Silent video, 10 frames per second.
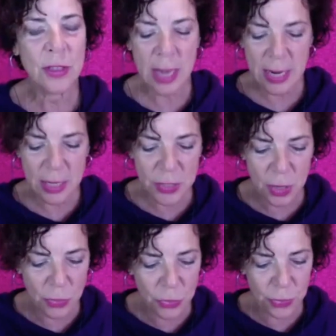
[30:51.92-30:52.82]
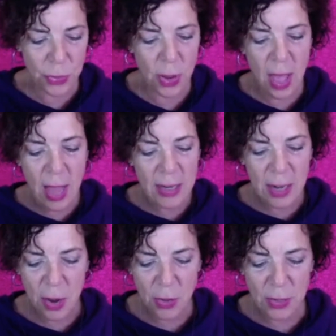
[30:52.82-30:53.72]
That is so true.
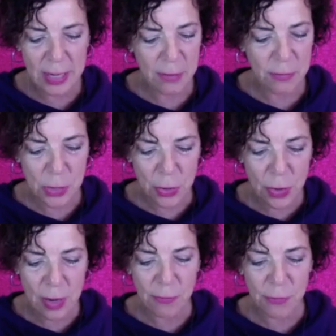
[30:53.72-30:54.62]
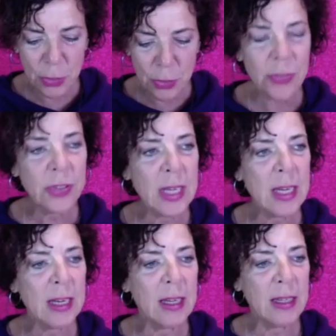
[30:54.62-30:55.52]
You know, like if you're
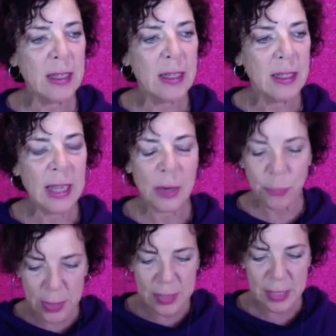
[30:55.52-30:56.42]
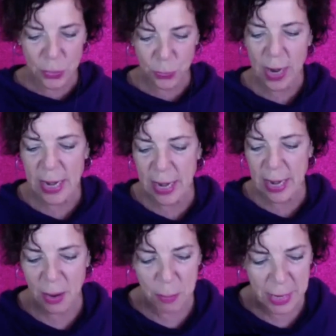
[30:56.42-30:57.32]
seeing, like for instance, right
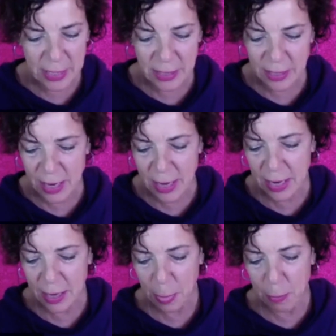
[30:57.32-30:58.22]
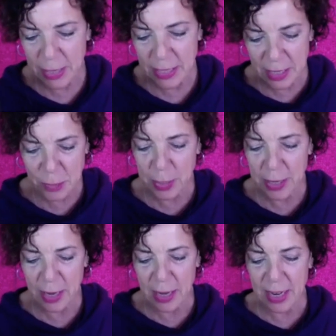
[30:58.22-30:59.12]
now, Michael and I, my husband
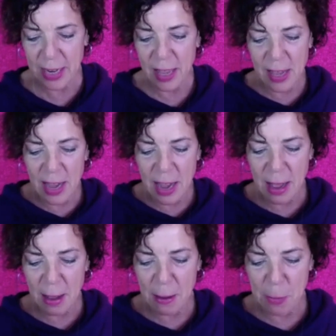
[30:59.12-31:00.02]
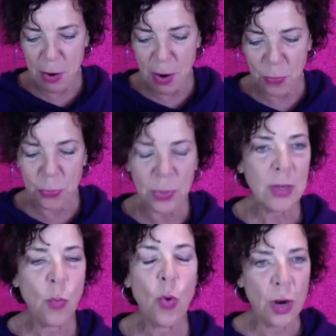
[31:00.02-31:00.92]
and I, are really
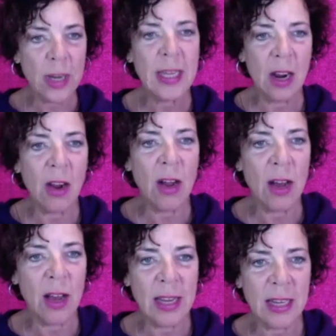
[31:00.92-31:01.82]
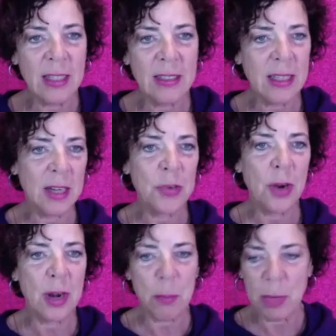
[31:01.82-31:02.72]
working on
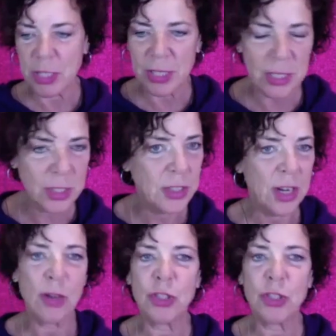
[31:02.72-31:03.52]
Doctoronamission, you know,